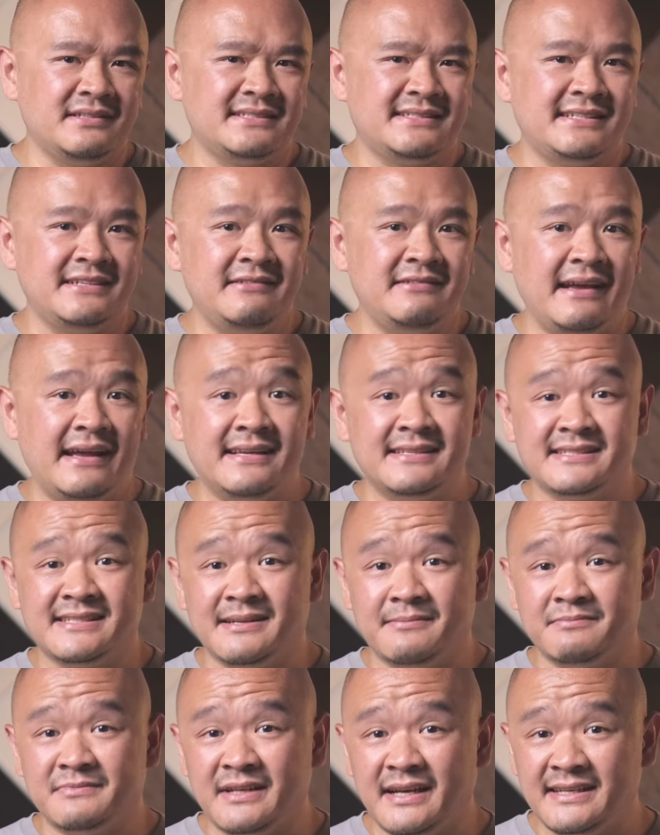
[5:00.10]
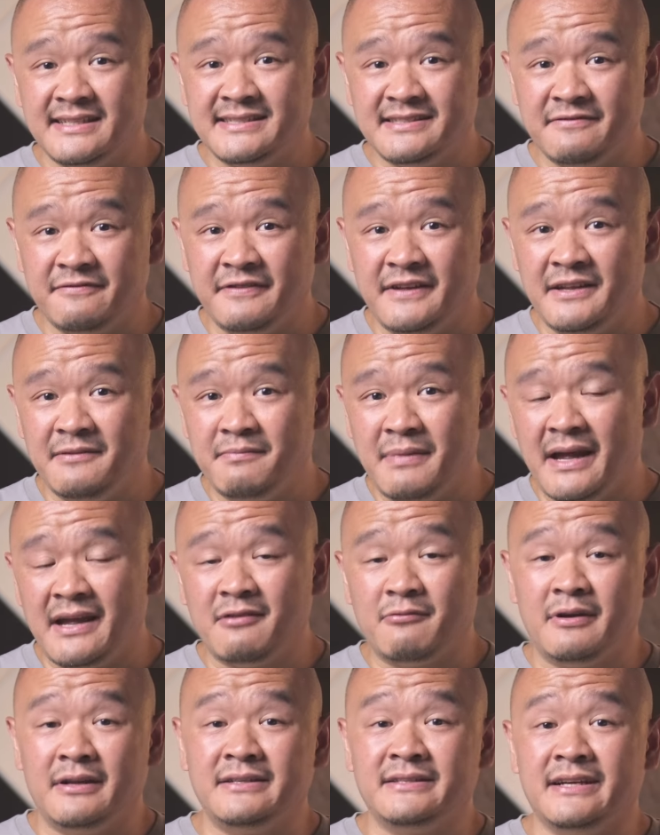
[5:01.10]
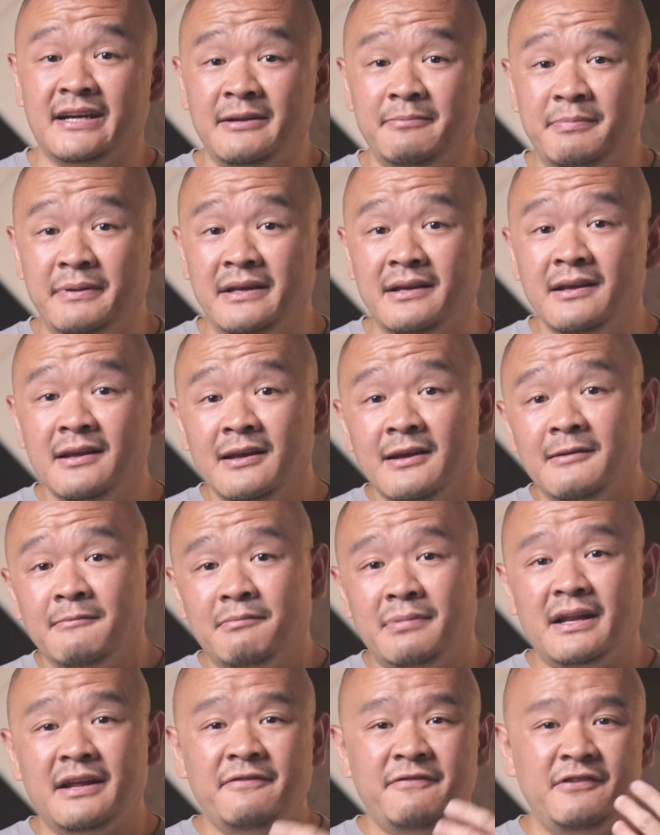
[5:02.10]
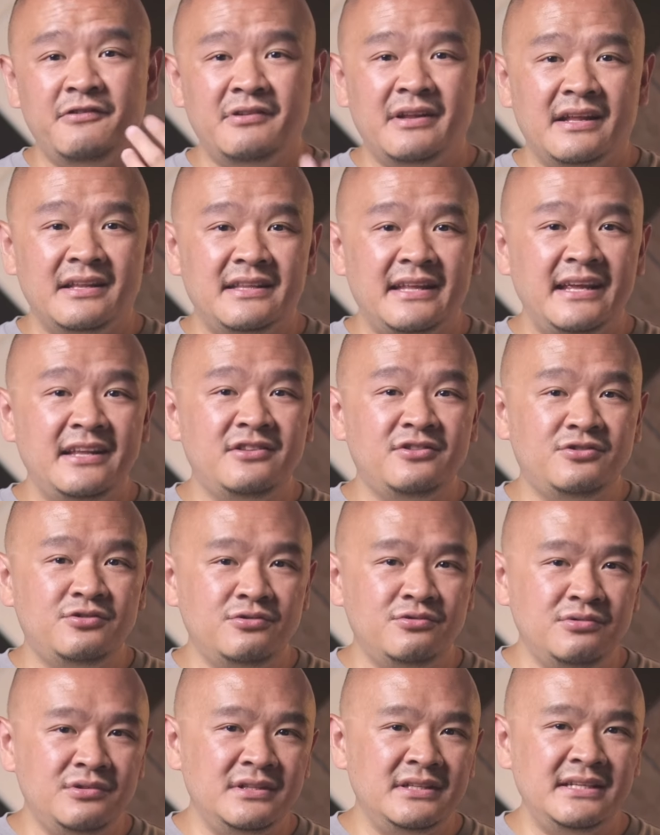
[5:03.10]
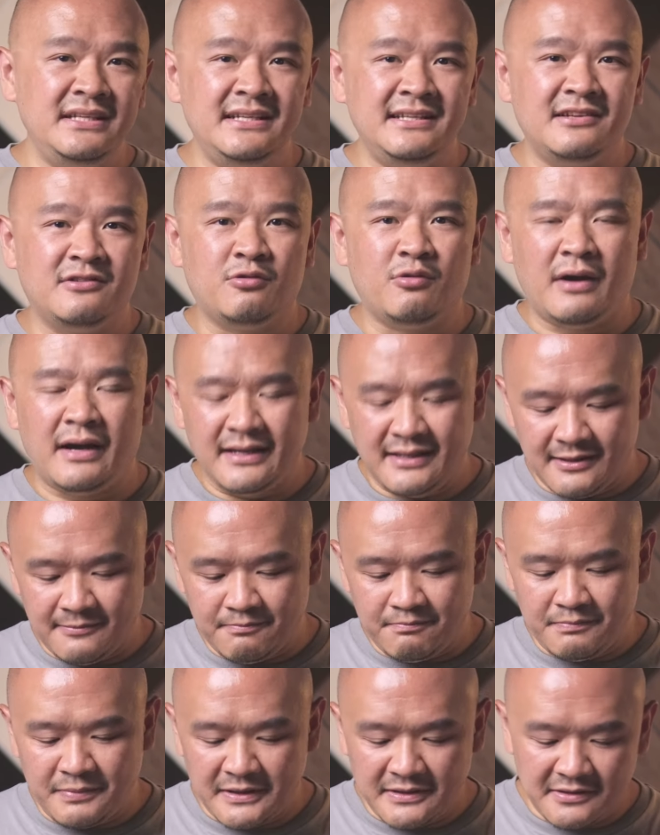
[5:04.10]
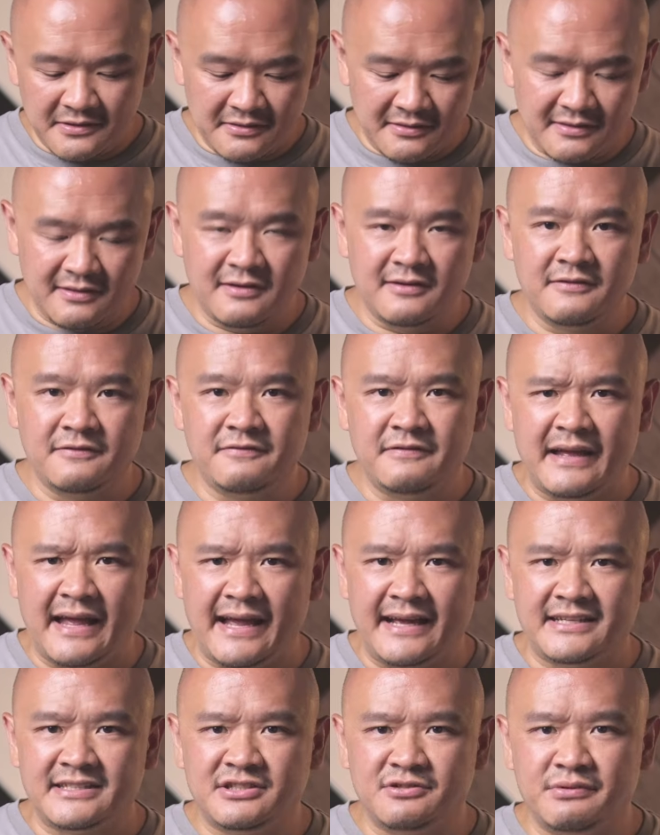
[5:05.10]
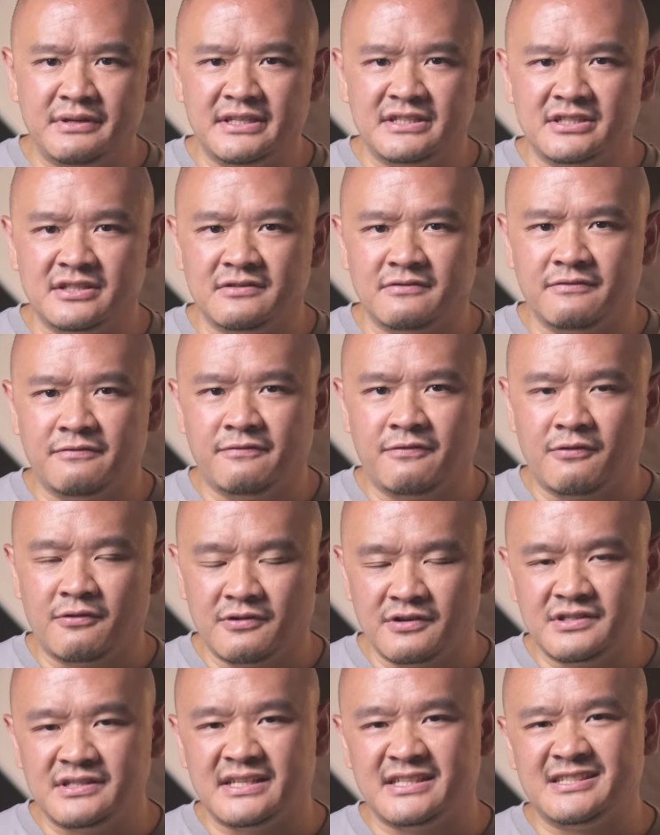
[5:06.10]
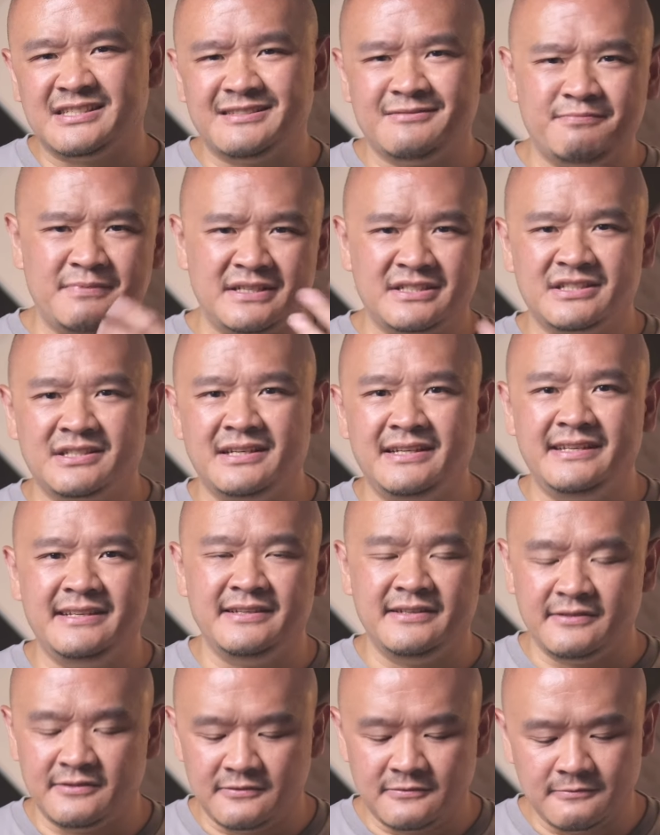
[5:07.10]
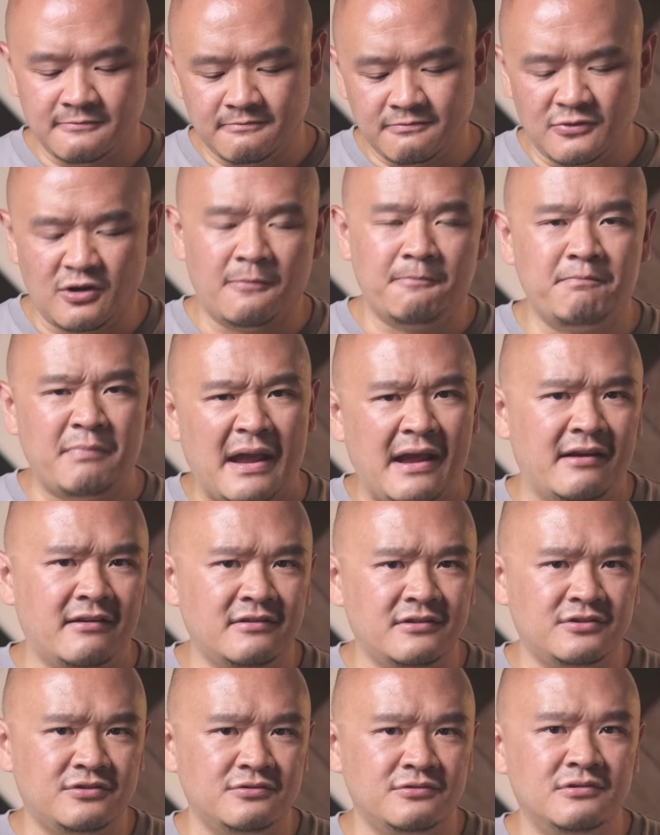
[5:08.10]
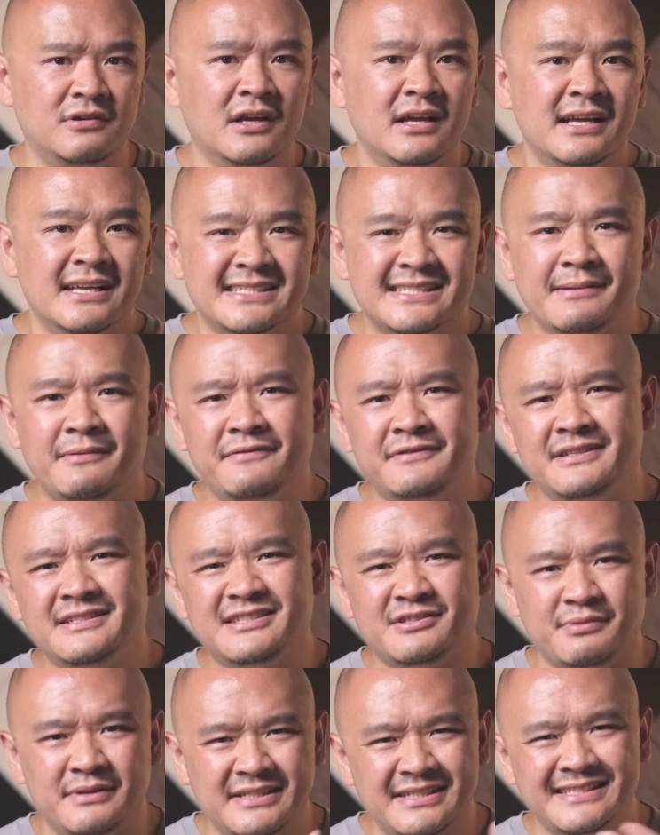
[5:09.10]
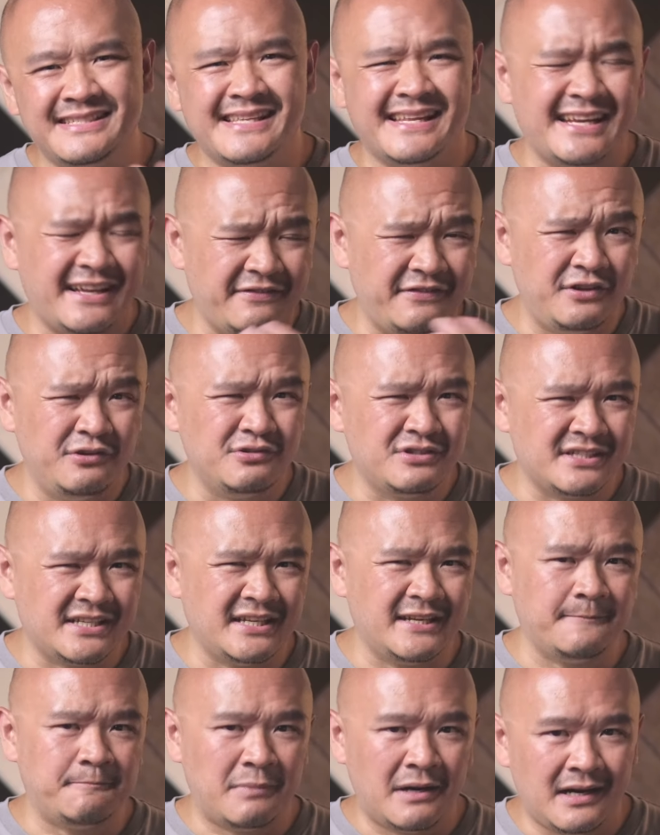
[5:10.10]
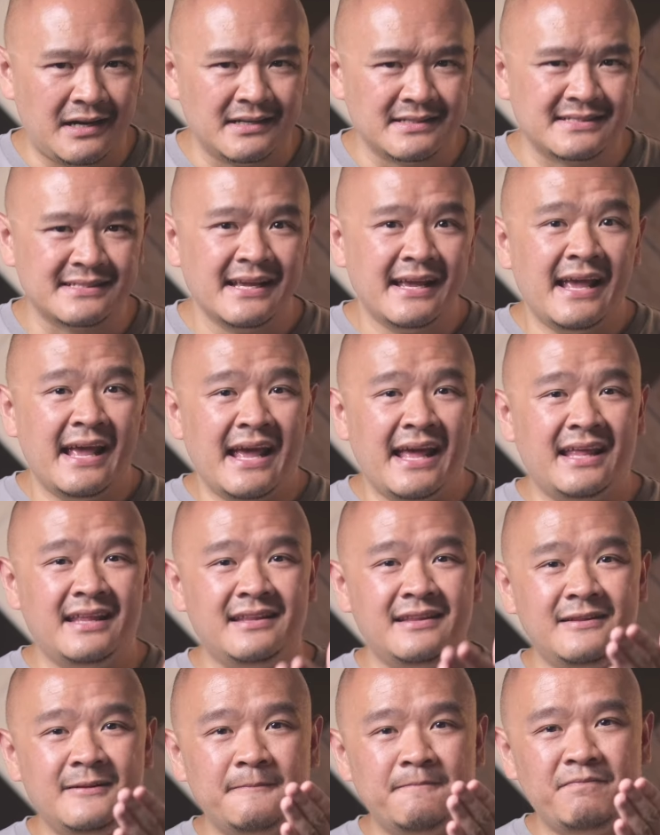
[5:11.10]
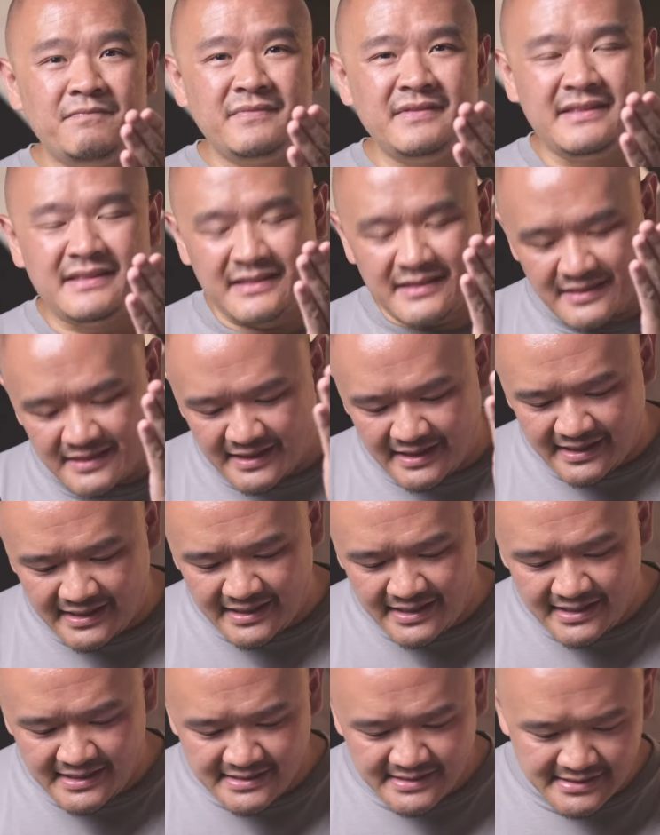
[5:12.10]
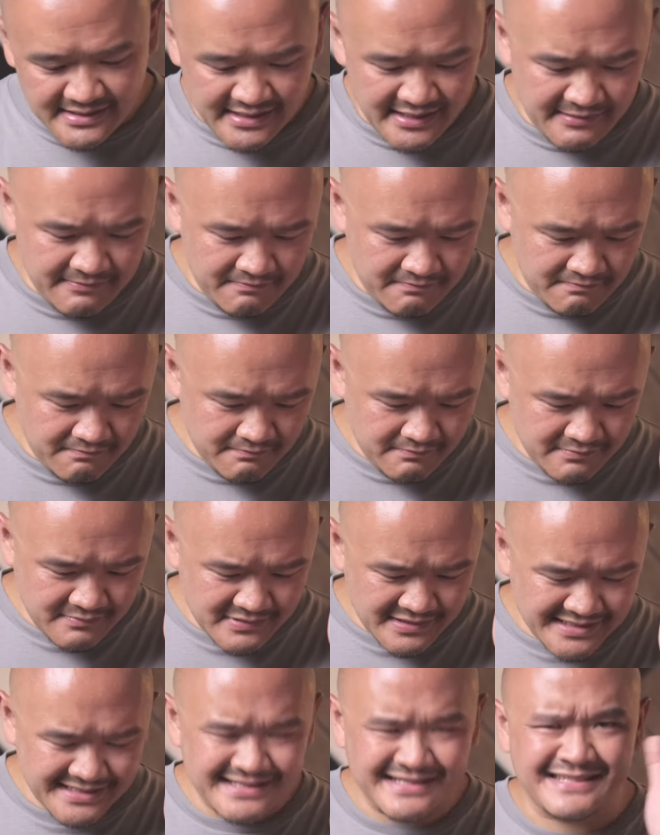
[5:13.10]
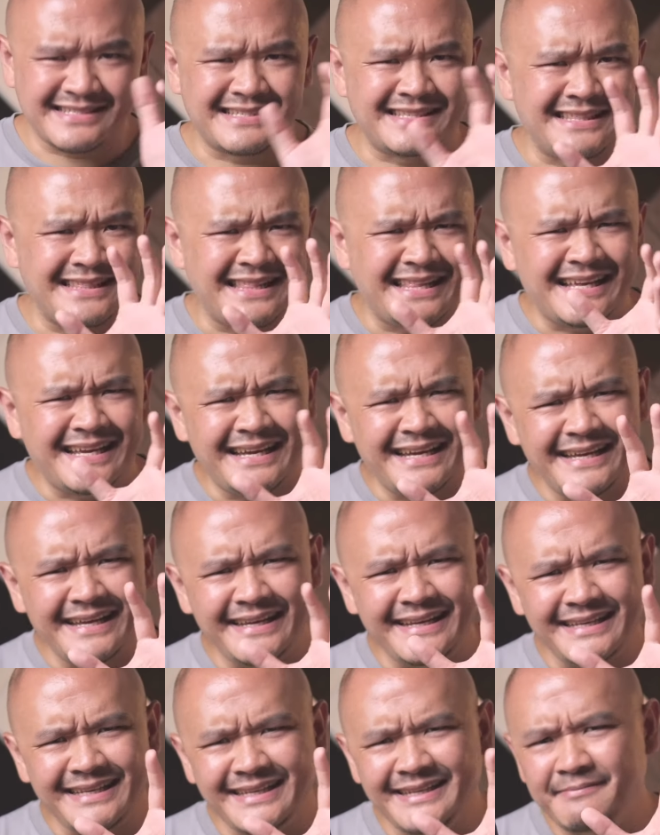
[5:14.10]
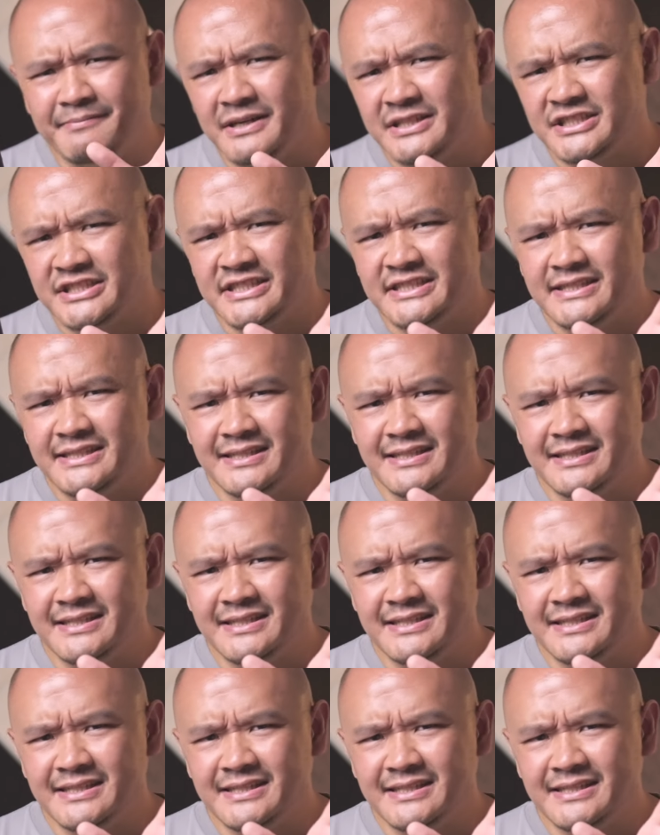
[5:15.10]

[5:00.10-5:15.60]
still has some nice feedback when typing, but I feel that they do need quite a bit of actuation force, especially compared to some of the switches that I've used in the past, and they seem slightly mushy.